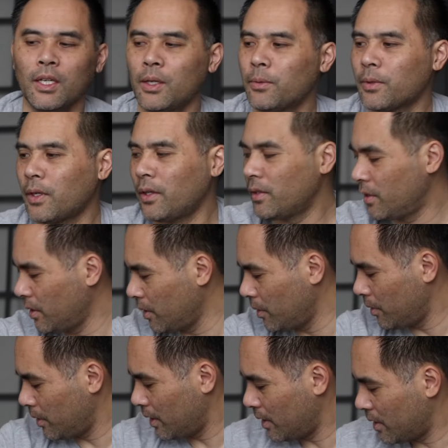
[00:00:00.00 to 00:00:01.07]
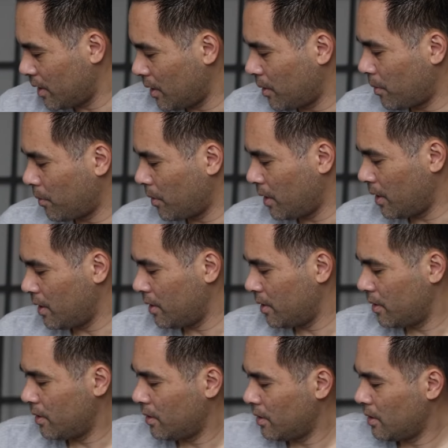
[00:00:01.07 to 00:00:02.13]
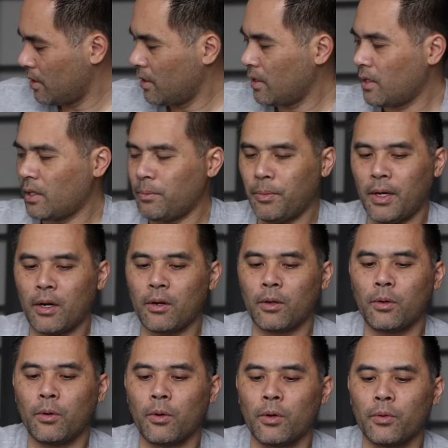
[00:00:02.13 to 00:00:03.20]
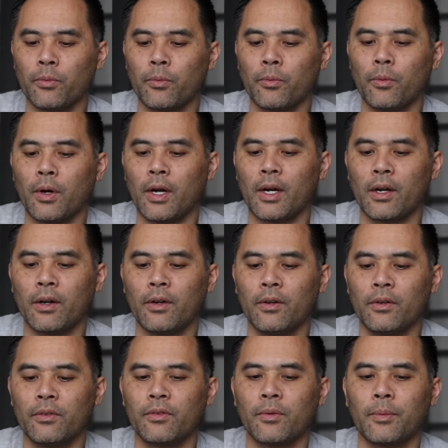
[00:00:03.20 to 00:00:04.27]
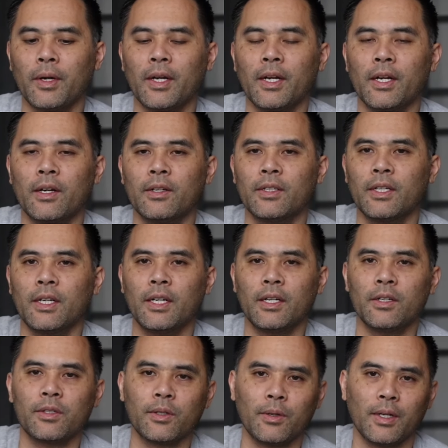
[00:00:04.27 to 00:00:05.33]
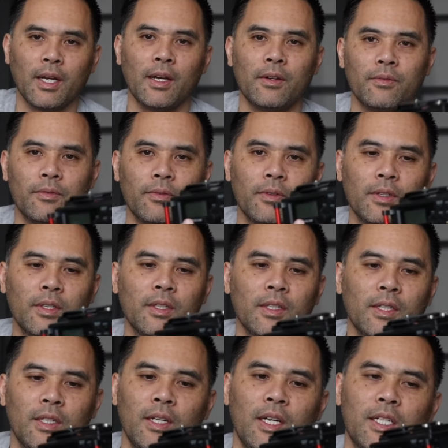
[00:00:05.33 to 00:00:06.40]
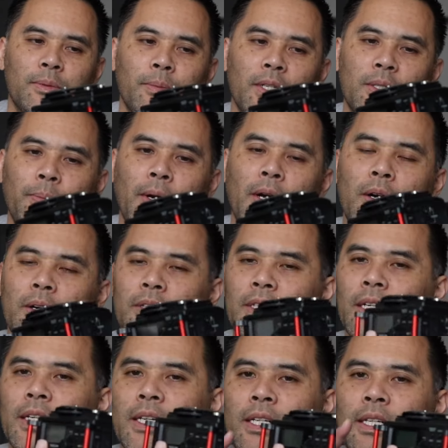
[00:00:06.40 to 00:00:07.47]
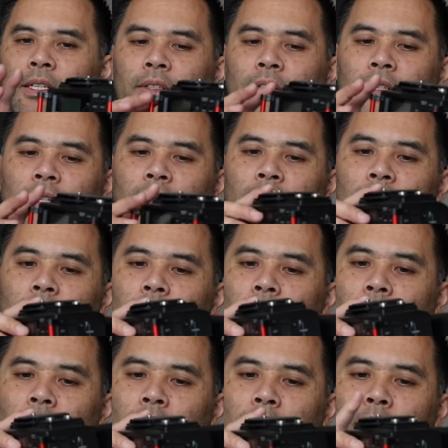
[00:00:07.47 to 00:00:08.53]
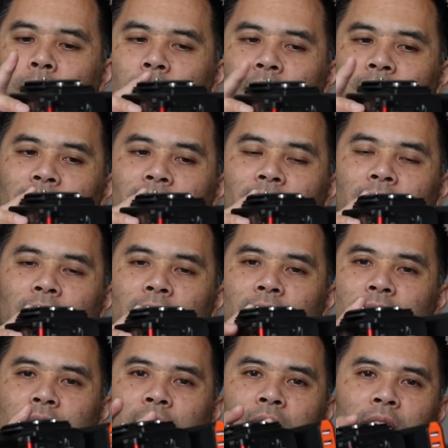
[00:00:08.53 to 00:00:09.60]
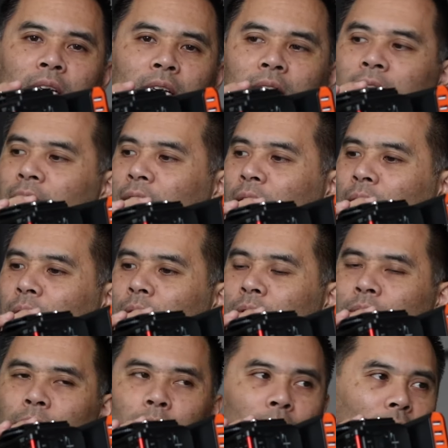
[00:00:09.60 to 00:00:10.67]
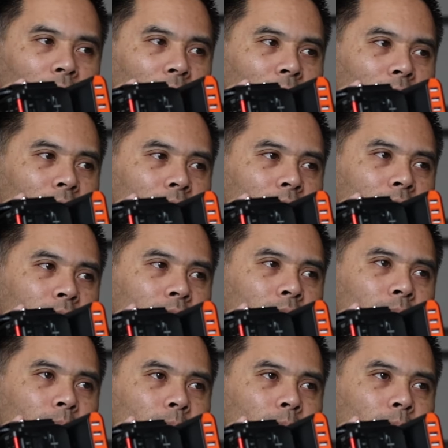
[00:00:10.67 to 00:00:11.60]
And what I would do is I would run the power cord wire from right here into here, so I'd have as much power as I needed going into this. And I also have